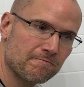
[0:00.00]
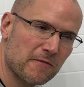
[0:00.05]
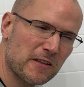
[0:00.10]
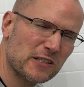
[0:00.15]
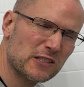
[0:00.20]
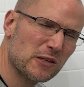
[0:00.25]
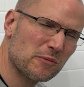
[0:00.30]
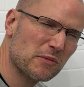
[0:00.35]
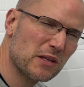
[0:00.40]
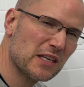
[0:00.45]
then
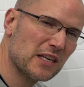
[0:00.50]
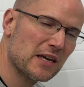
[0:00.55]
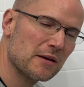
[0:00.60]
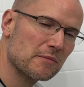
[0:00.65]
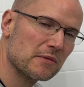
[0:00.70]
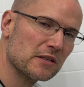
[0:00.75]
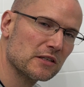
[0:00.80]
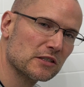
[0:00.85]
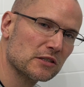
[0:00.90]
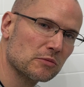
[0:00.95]
something hit me
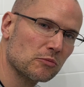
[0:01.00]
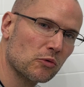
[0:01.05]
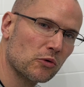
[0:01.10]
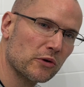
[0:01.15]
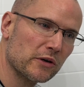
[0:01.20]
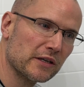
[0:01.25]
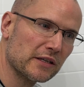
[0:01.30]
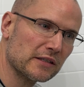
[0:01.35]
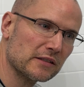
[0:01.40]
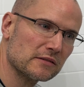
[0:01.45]
this
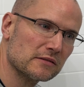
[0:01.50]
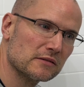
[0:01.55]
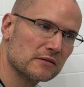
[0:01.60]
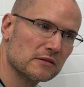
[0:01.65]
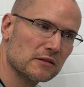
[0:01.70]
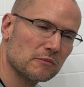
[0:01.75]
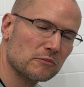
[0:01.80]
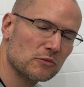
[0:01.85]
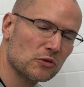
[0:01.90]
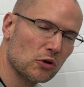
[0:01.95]
morning.
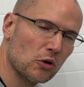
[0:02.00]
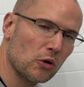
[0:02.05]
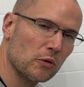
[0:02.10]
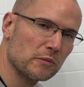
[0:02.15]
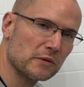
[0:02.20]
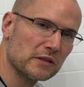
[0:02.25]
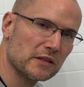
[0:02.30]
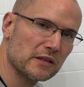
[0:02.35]
Something told me,